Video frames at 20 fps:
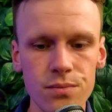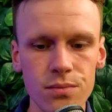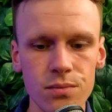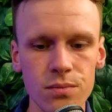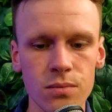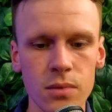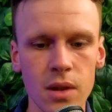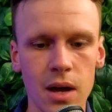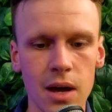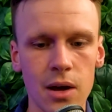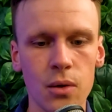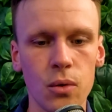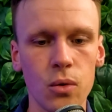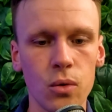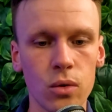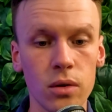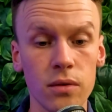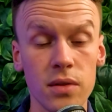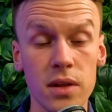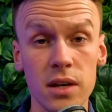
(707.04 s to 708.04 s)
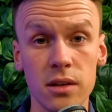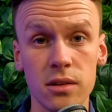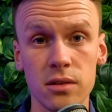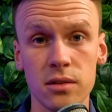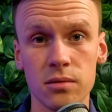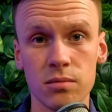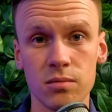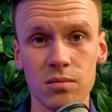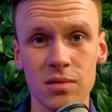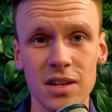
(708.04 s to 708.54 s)
Now, all of
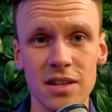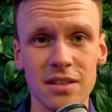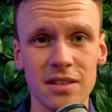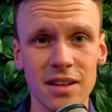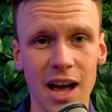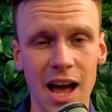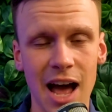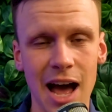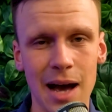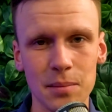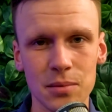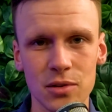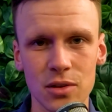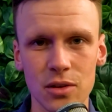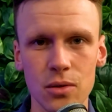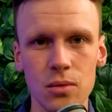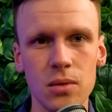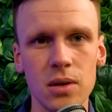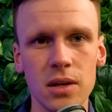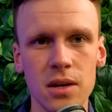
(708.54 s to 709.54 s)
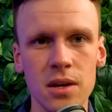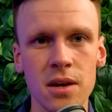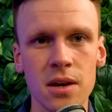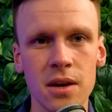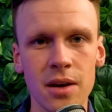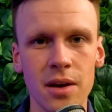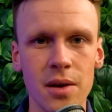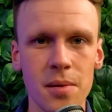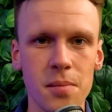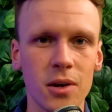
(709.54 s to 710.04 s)
this is absolutely
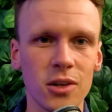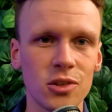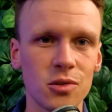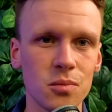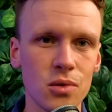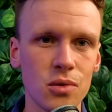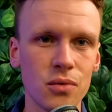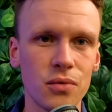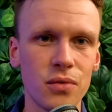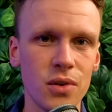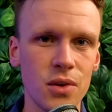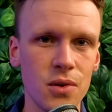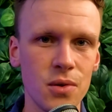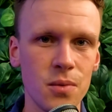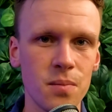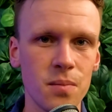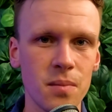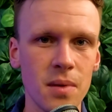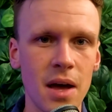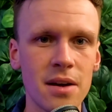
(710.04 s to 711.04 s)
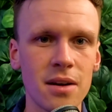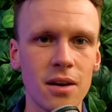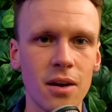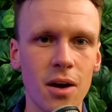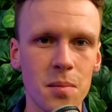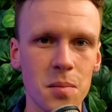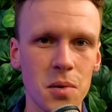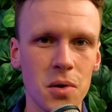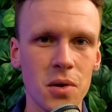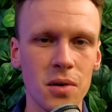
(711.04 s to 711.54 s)
possible for you, and a
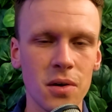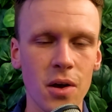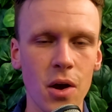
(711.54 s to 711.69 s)
lot more.